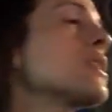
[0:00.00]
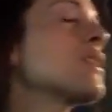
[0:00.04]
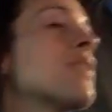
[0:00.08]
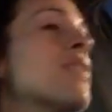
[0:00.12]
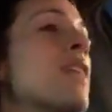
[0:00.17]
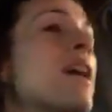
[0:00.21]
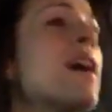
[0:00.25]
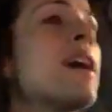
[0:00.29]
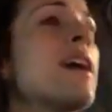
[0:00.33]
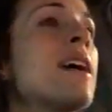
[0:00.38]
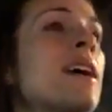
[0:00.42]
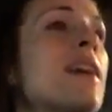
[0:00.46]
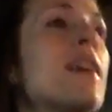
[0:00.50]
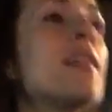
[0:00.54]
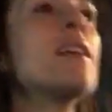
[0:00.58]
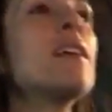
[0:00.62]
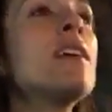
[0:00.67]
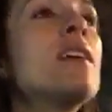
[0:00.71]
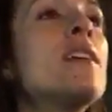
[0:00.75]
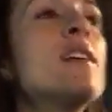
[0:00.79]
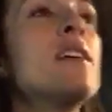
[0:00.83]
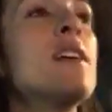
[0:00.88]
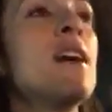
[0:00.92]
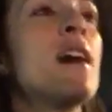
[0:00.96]

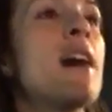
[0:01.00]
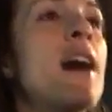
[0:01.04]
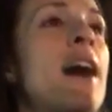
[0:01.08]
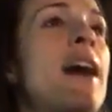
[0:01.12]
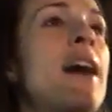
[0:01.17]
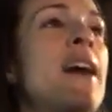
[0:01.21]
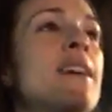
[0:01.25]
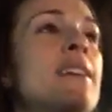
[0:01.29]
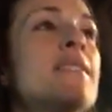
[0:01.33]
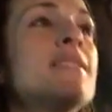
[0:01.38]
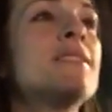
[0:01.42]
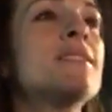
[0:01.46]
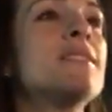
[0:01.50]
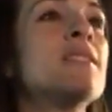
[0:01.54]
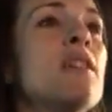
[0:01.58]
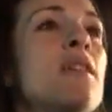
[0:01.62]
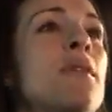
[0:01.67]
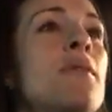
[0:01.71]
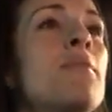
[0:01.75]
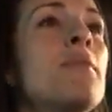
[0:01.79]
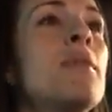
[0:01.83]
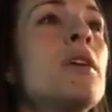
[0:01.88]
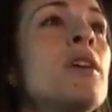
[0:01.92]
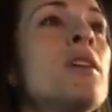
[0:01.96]
Then I had
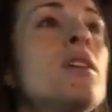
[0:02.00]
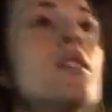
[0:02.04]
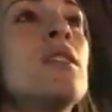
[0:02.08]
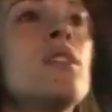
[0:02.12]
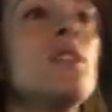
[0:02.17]
some,